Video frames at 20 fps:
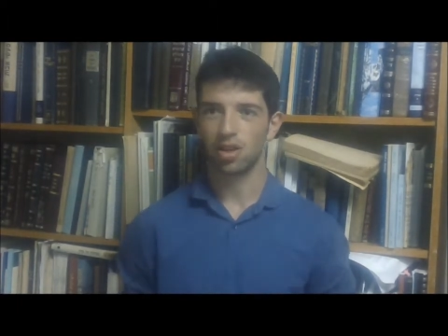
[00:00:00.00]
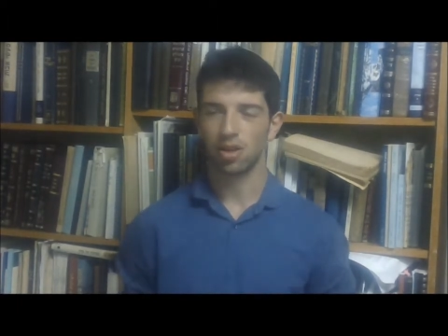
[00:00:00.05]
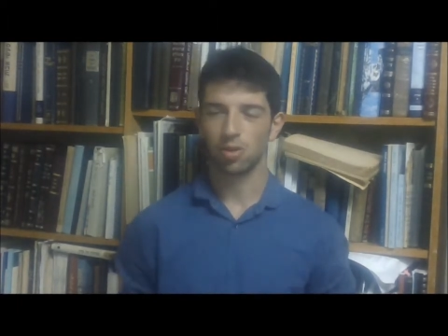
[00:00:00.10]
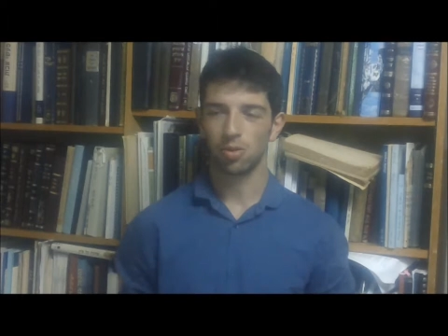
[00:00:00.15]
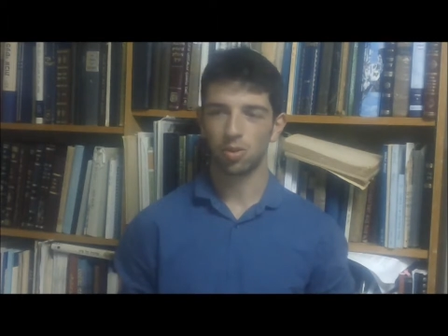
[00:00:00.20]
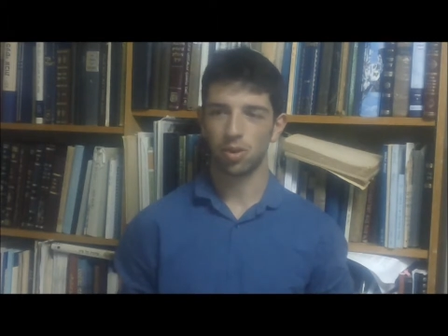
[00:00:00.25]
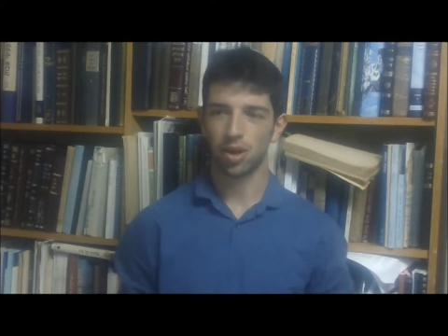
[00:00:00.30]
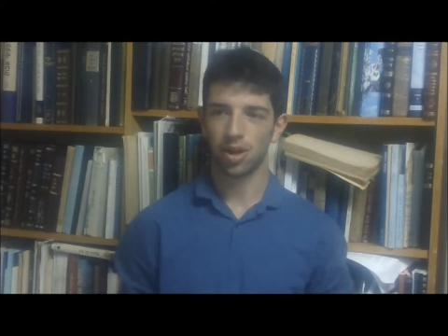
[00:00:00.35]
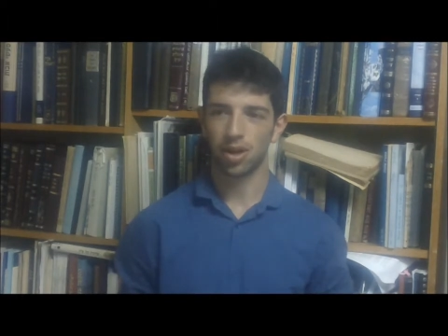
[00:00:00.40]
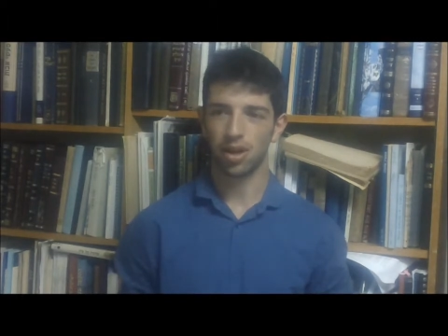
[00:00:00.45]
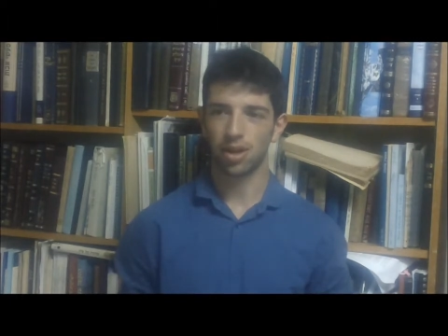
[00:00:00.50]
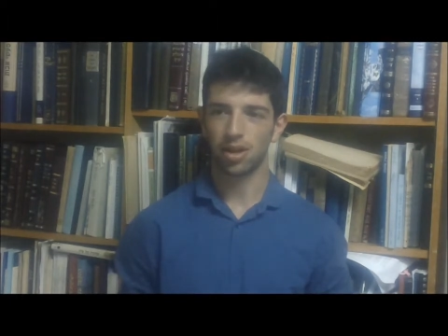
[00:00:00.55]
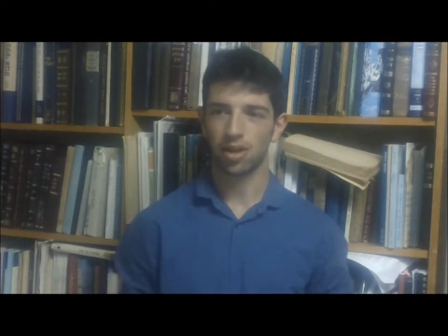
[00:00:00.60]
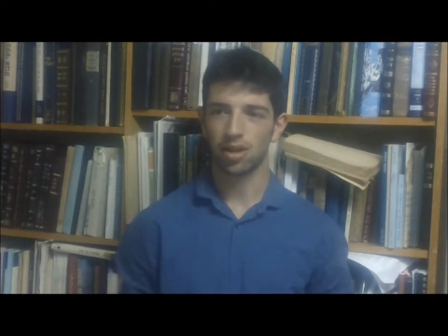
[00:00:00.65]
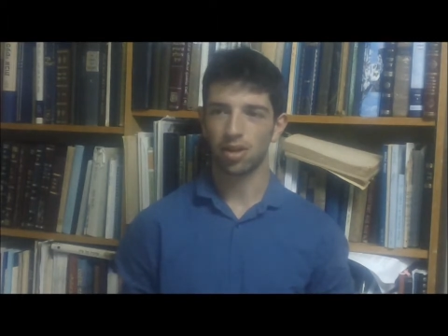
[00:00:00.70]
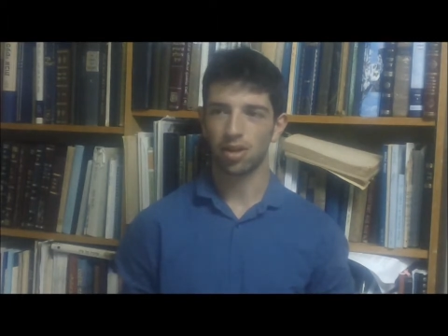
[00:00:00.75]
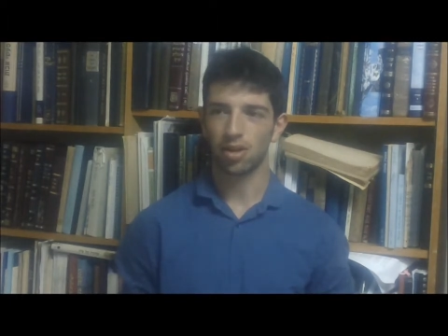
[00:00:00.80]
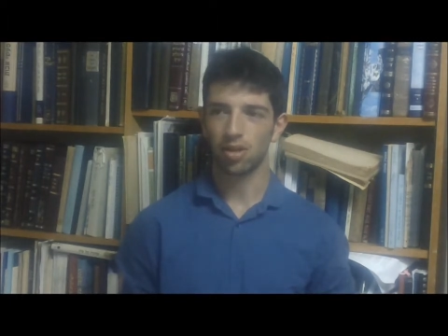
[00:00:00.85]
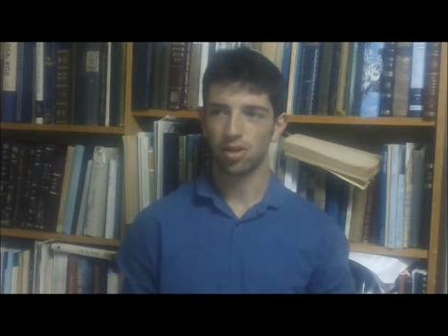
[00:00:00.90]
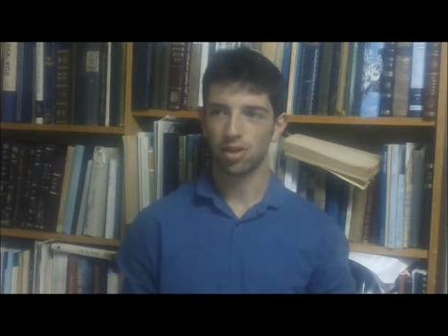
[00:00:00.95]
where
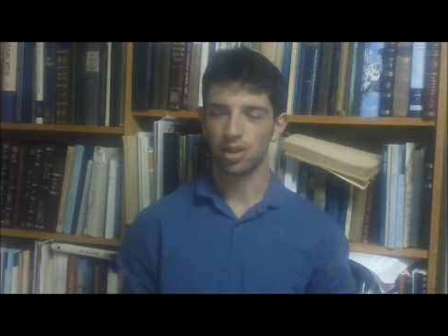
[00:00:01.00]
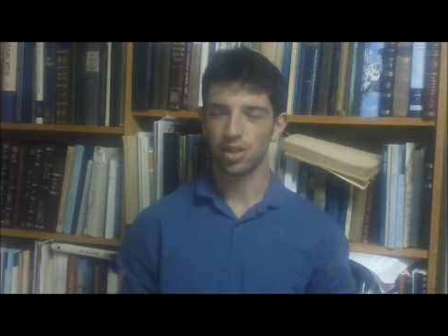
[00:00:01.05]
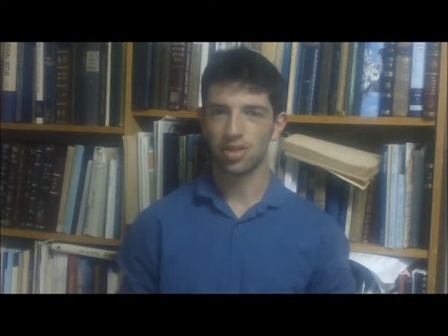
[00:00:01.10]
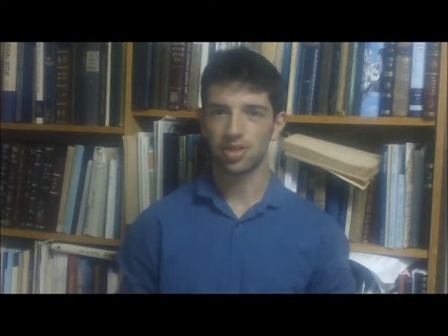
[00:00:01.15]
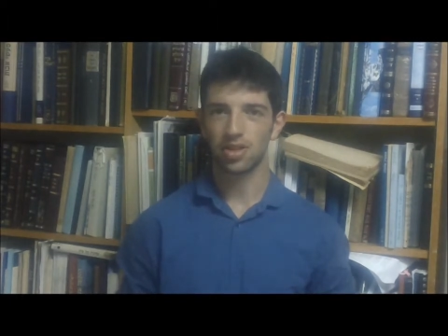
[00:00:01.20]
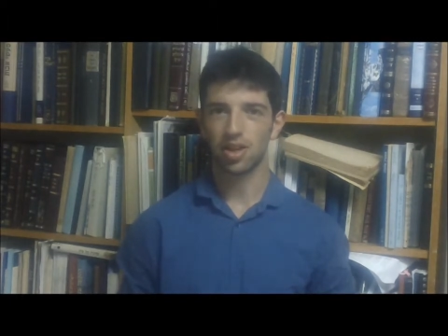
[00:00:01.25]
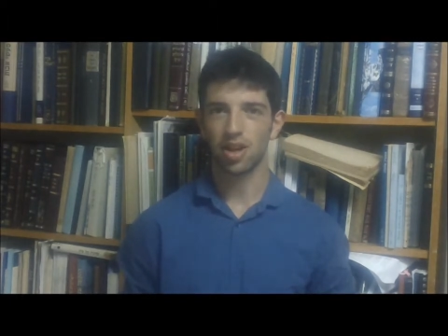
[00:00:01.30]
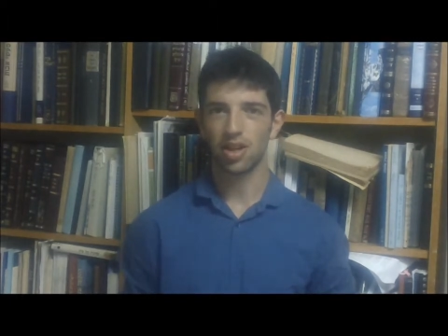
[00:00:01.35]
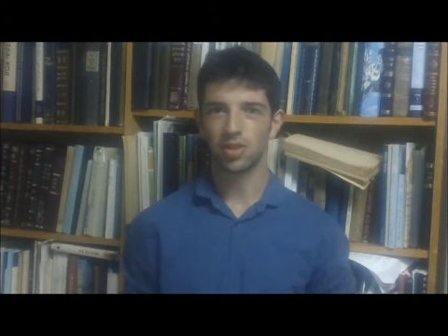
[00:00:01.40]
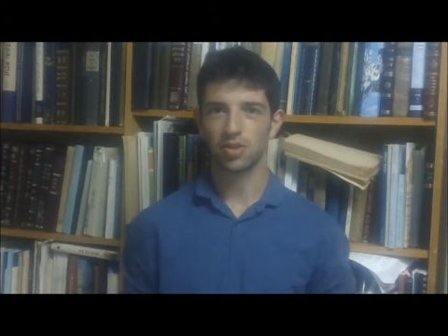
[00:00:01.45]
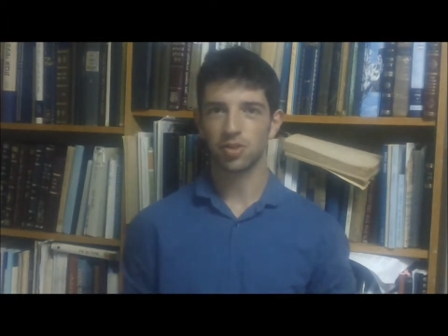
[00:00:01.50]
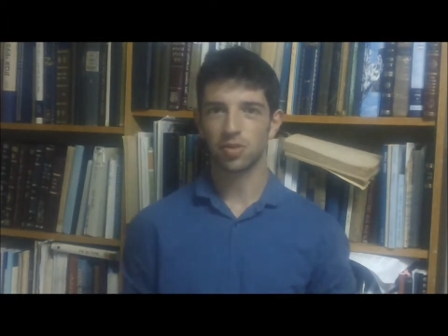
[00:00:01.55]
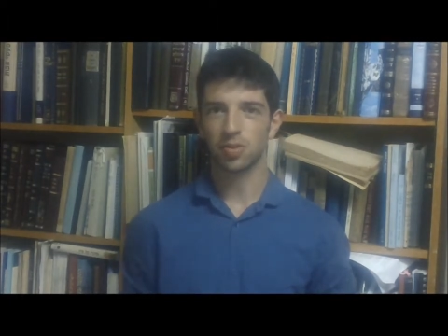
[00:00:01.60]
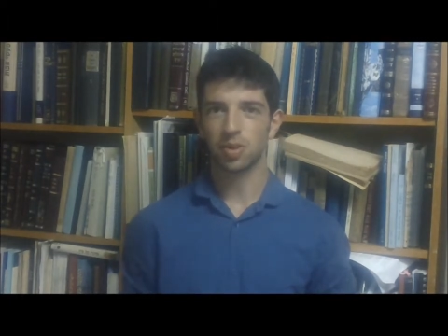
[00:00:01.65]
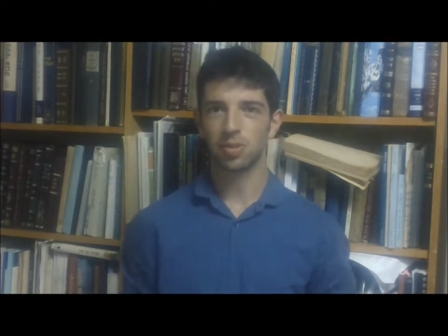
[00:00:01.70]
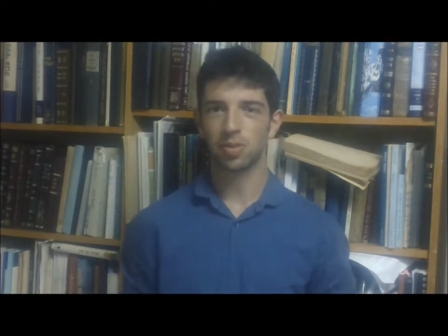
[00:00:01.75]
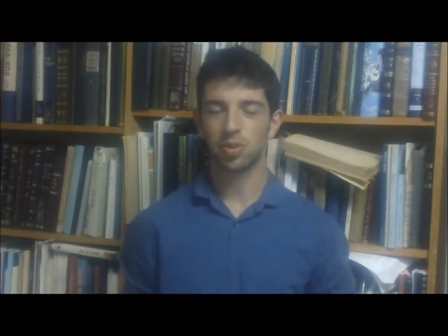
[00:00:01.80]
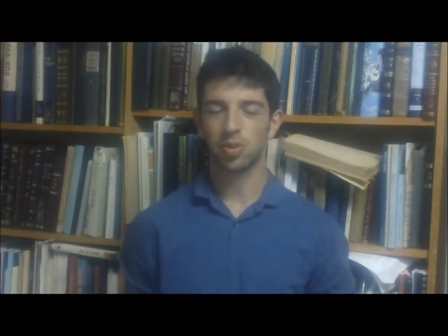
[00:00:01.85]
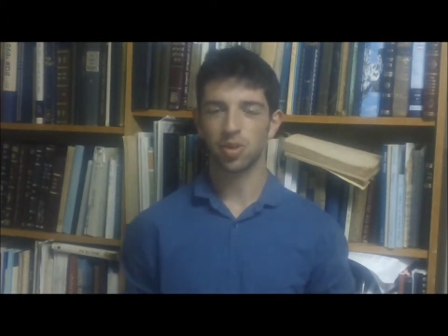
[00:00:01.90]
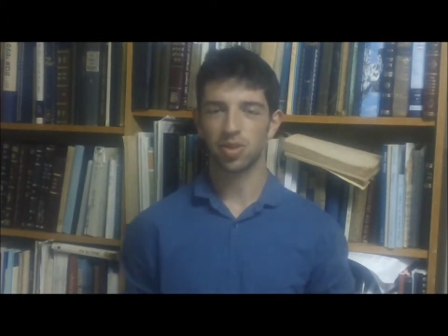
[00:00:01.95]
the entire Jewish
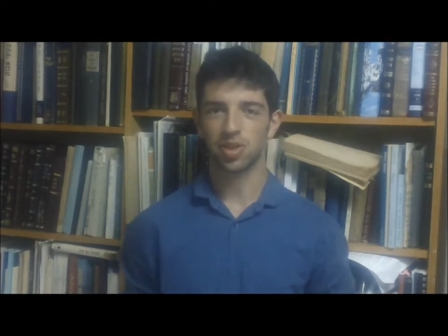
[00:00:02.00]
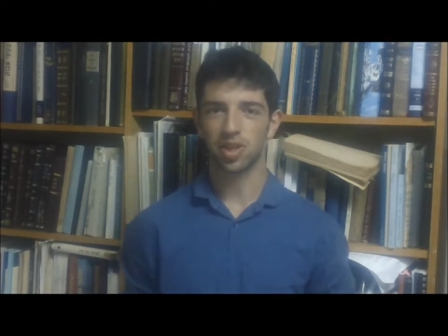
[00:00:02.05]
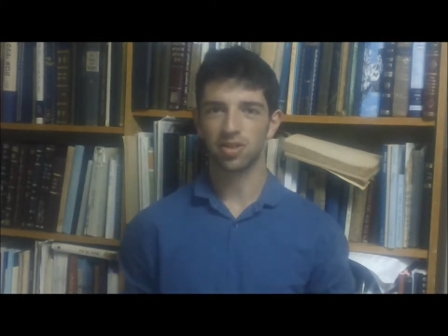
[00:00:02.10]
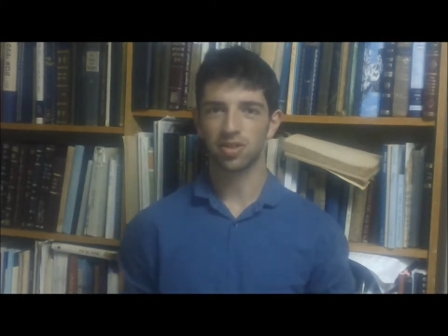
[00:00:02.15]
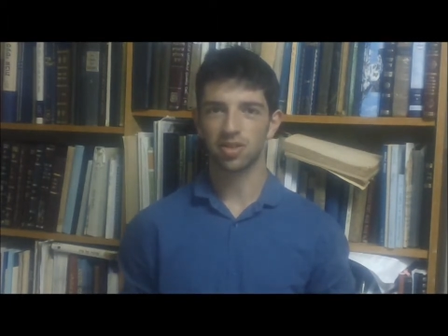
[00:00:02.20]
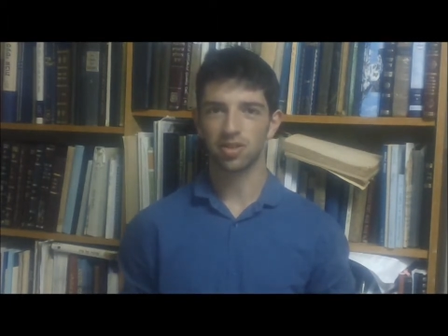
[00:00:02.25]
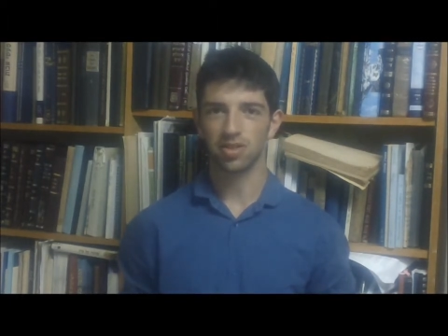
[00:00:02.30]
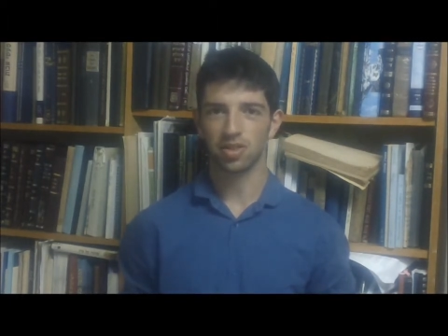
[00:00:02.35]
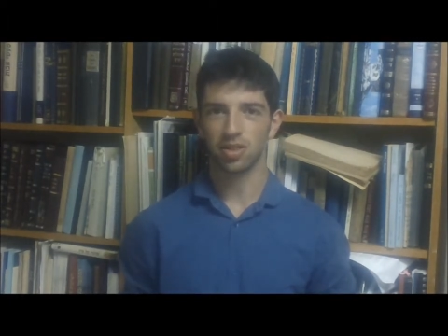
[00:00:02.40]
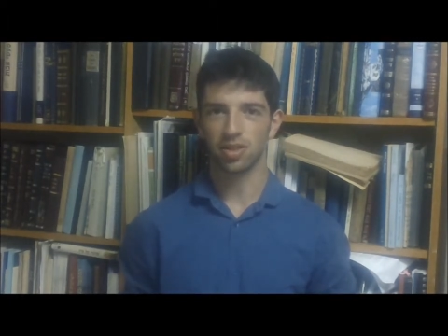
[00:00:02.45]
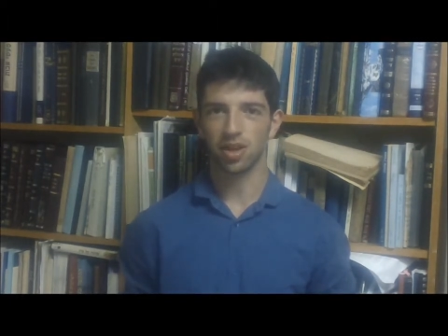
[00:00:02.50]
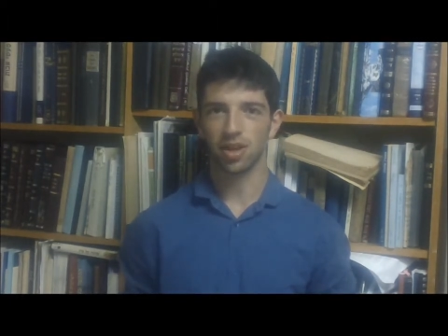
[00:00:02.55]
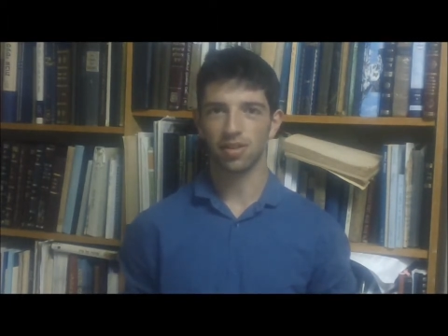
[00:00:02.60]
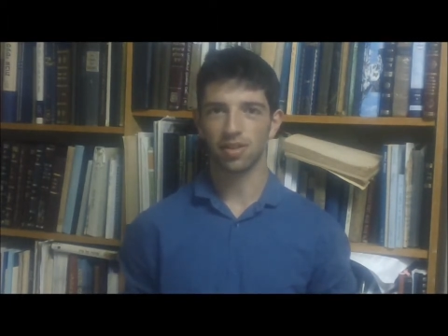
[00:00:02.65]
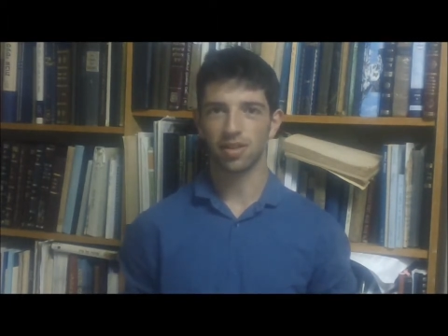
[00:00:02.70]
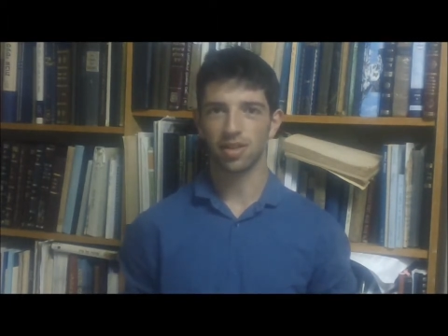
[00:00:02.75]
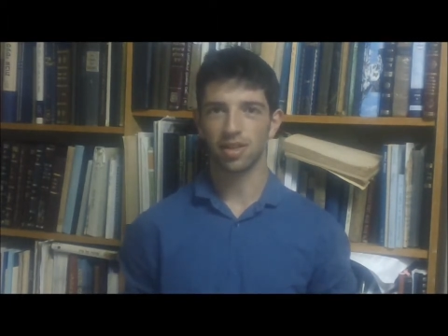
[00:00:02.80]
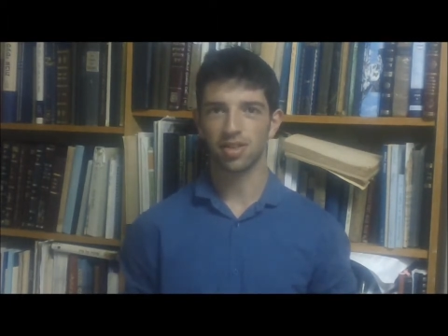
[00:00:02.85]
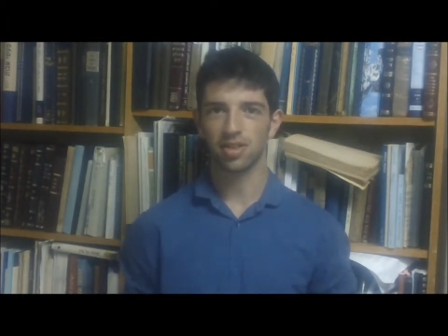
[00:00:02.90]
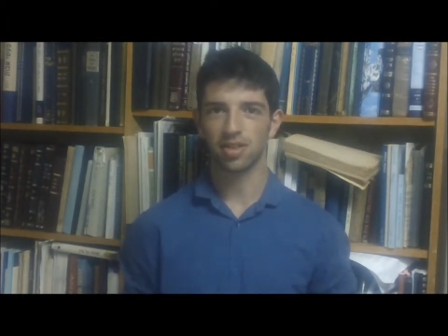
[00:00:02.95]
people were sentenced to die in the
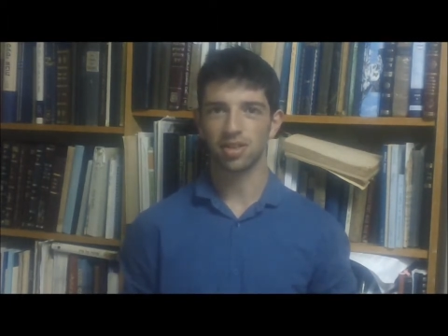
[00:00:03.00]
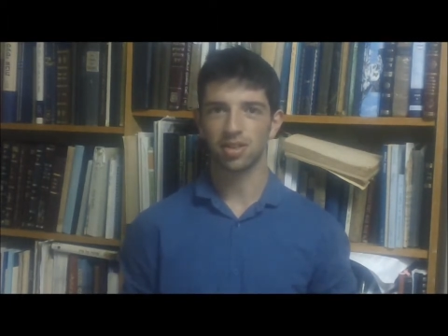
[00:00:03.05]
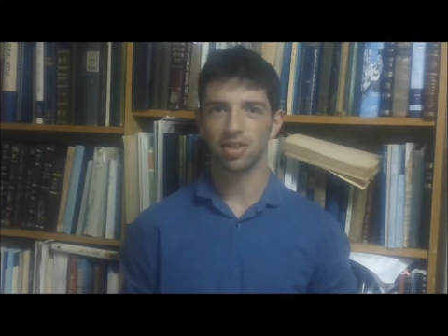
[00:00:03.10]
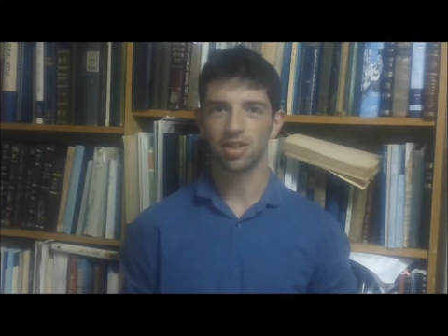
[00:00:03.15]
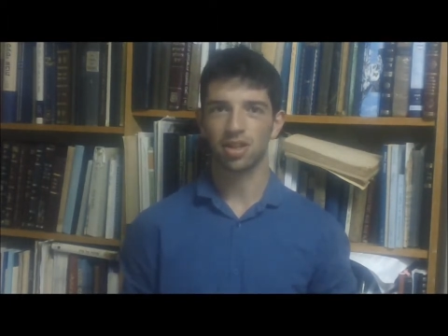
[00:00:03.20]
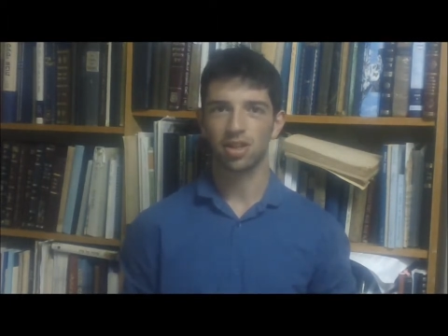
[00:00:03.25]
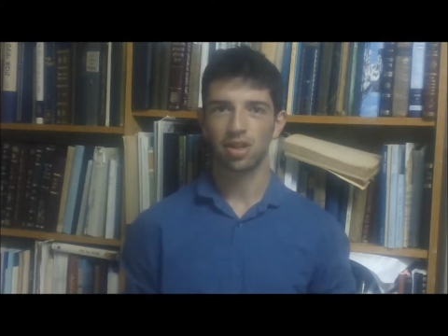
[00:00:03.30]
desert,